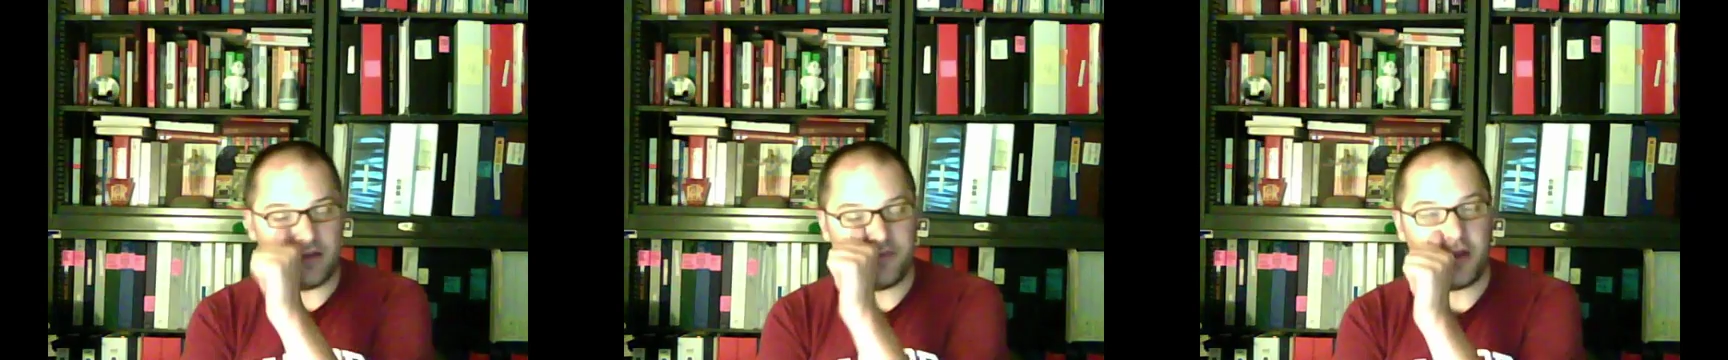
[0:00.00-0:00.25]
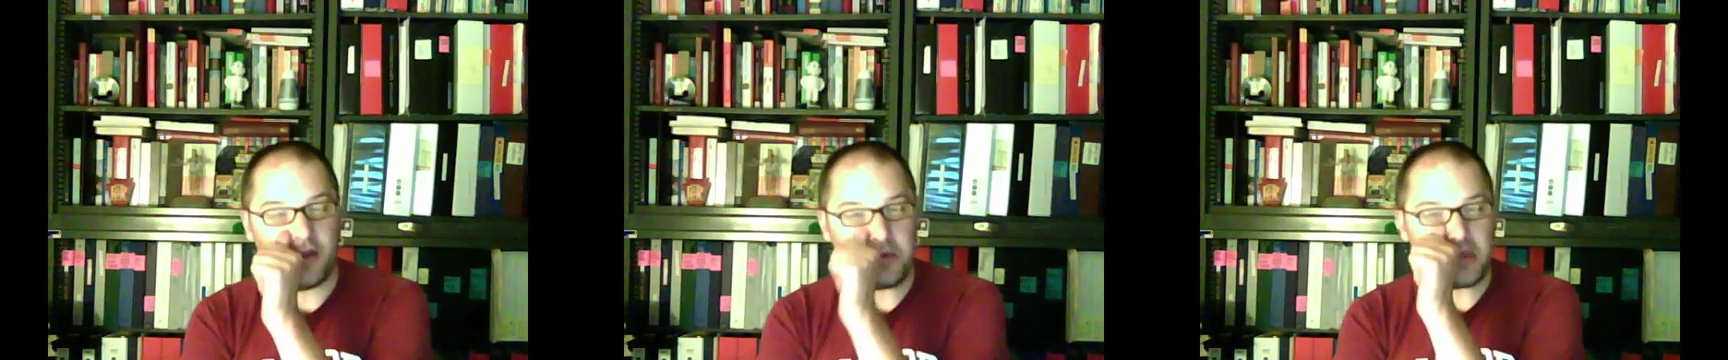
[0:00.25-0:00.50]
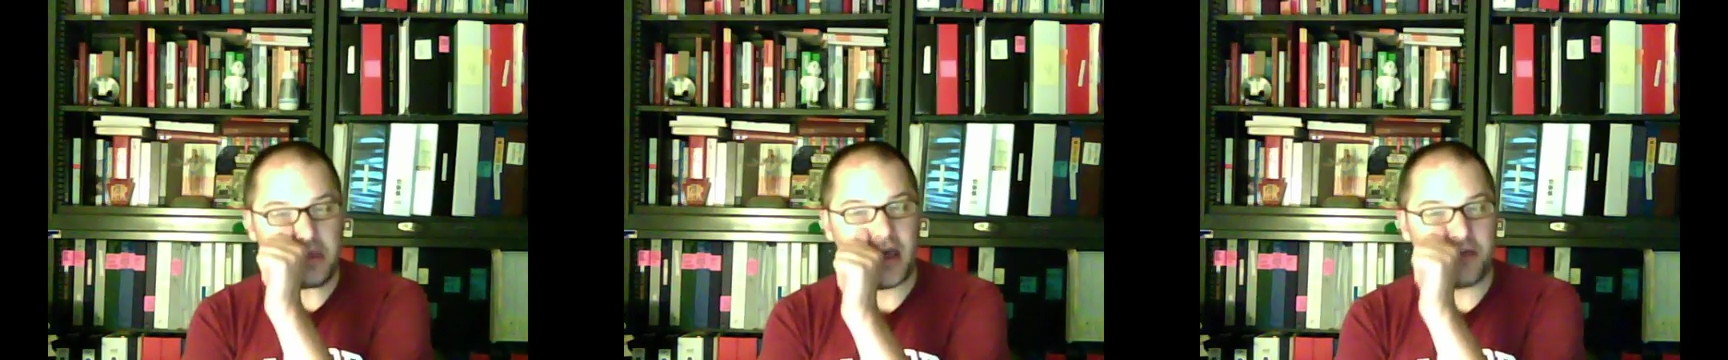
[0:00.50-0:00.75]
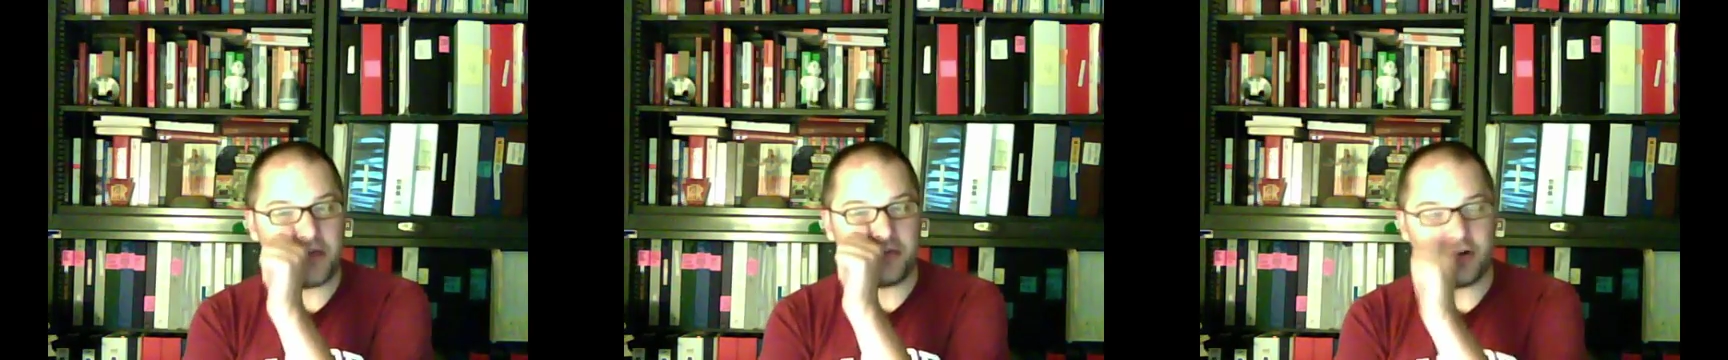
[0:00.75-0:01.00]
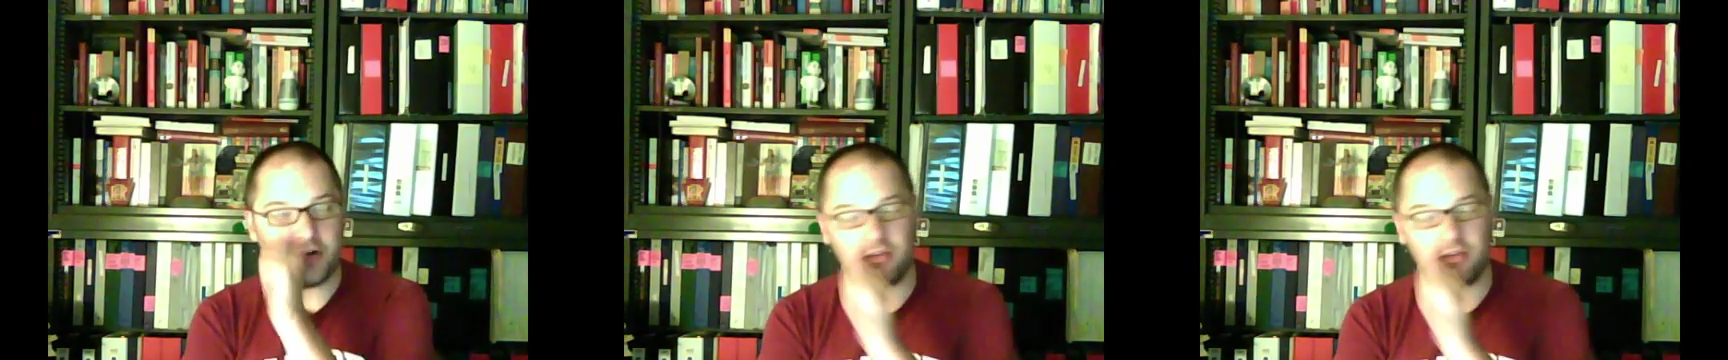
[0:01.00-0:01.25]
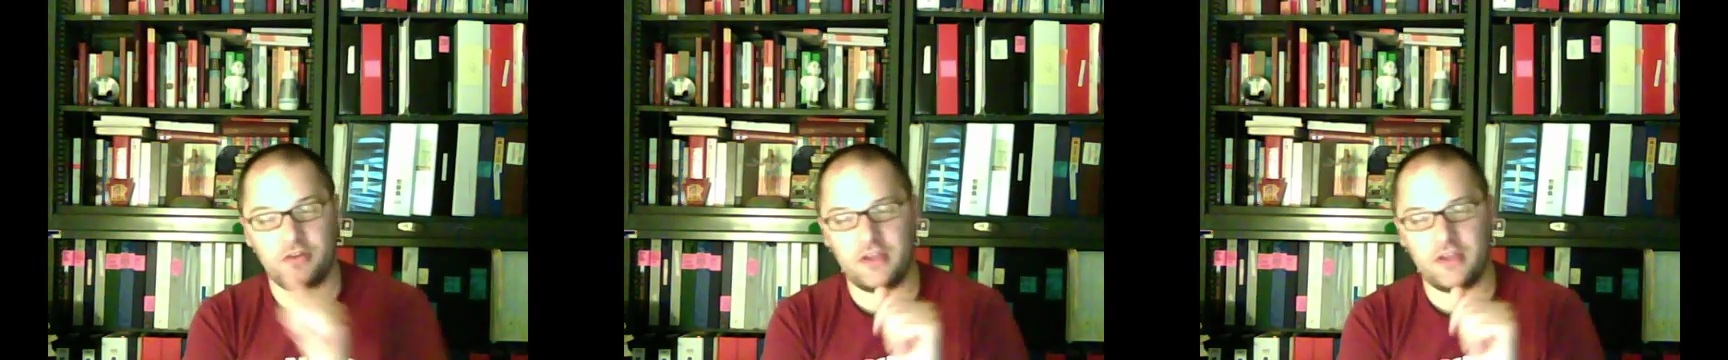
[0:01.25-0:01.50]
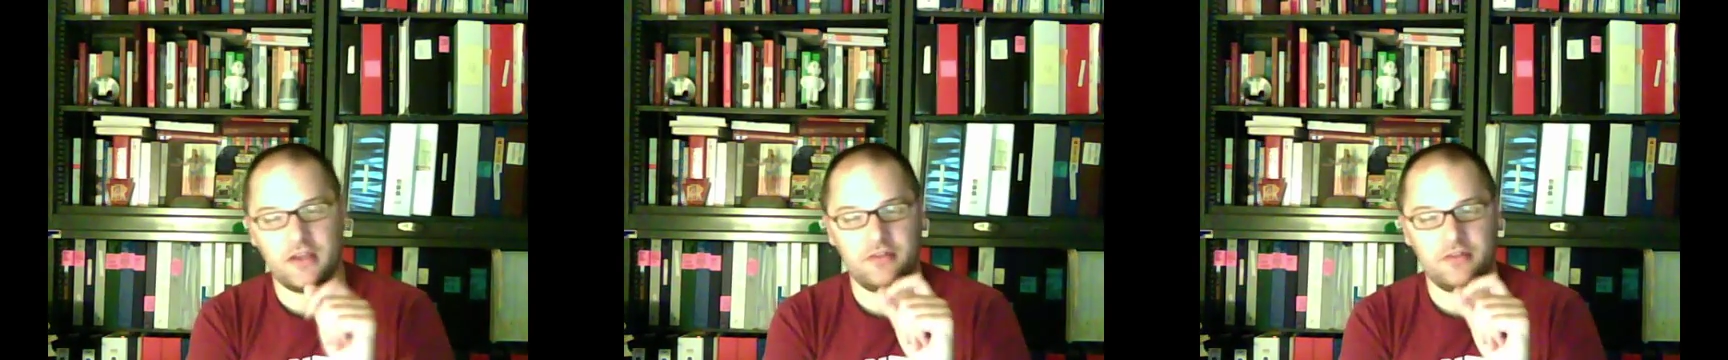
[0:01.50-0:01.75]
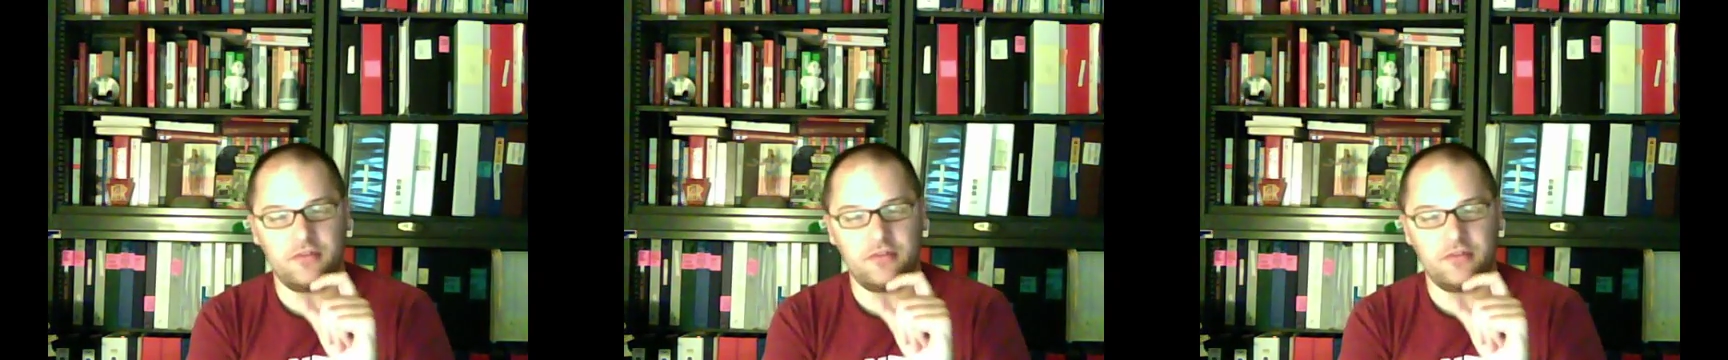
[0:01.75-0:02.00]
following that, we're going to look
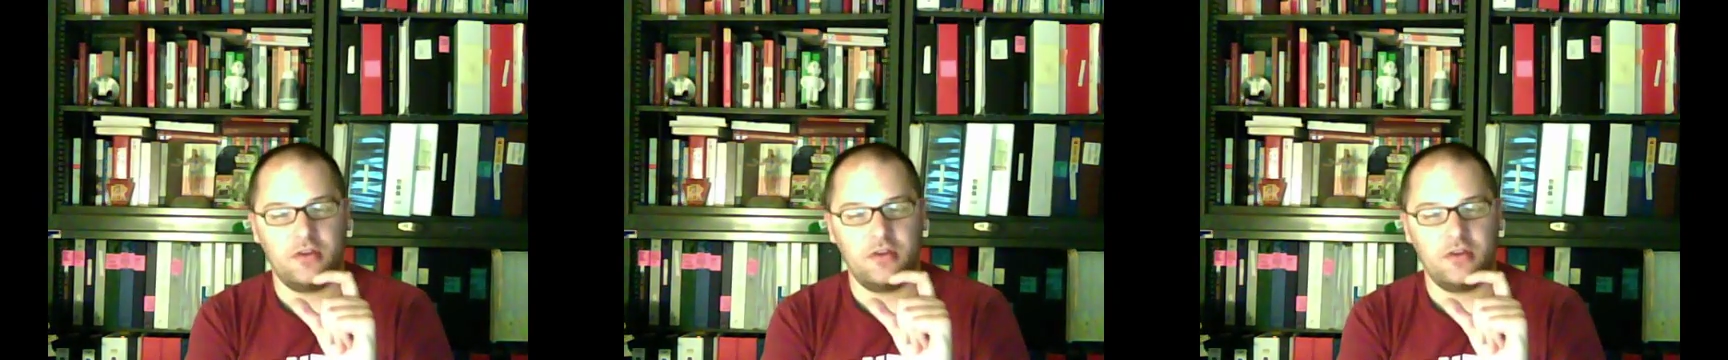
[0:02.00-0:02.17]
at